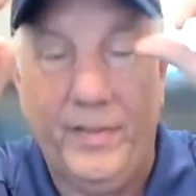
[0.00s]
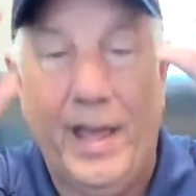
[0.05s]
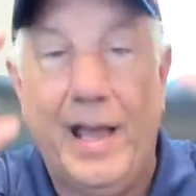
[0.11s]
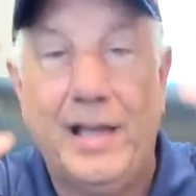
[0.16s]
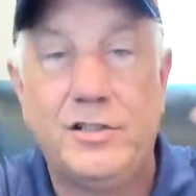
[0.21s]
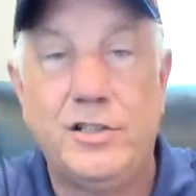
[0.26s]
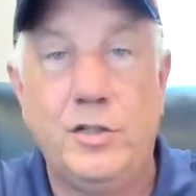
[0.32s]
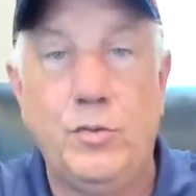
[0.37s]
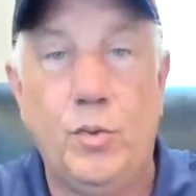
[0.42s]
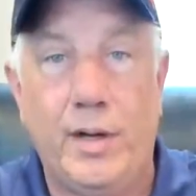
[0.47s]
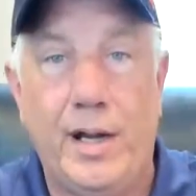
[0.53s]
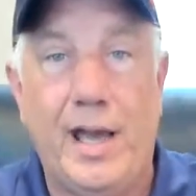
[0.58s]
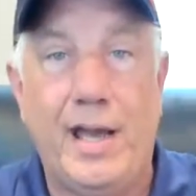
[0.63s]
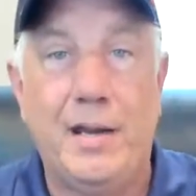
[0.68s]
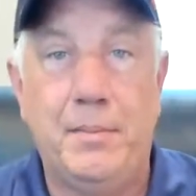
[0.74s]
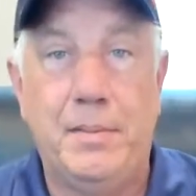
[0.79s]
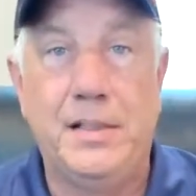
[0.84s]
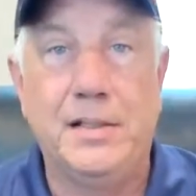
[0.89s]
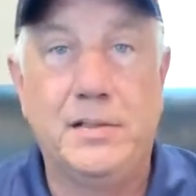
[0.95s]
They actually went
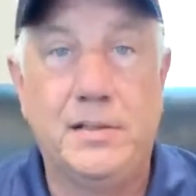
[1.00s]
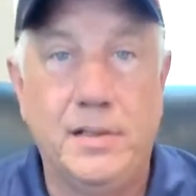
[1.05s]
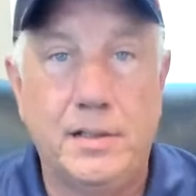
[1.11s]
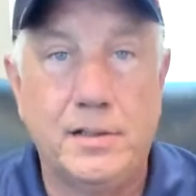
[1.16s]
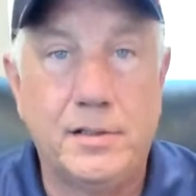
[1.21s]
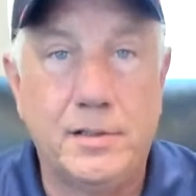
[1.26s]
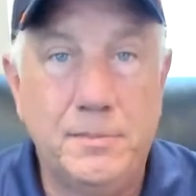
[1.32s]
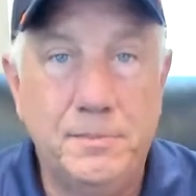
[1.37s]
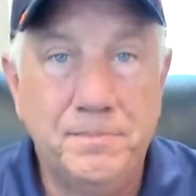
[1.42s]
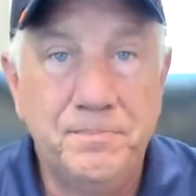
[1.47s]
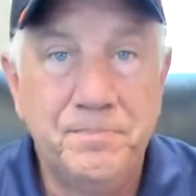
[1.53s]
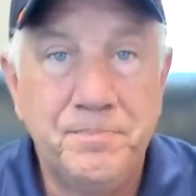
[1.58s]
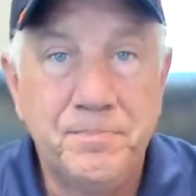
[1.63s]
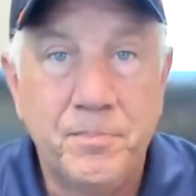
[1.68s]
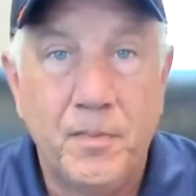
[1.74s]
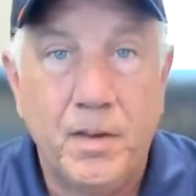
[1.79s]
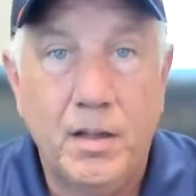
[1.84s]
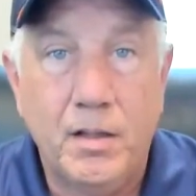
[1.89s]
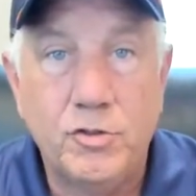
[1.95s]
out of business.
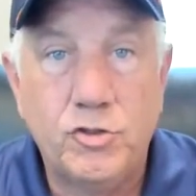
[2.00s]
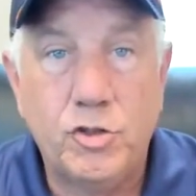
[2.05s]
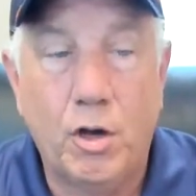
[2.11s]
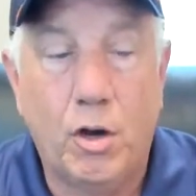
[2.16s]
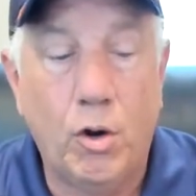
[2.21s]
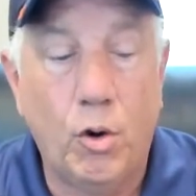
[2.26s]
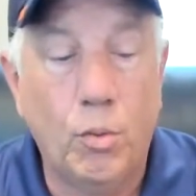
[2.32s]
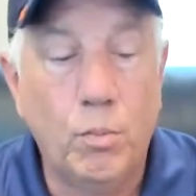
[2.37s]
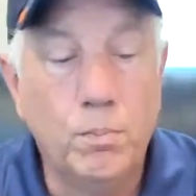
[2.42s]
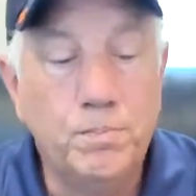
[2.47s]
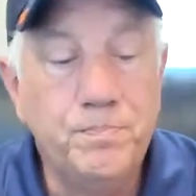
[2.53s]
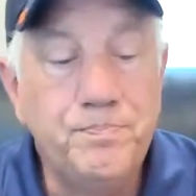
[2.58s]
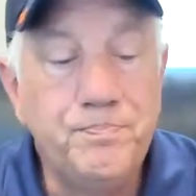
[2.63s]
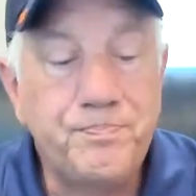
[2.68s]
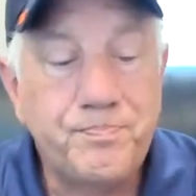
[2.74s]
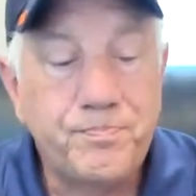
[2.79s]
So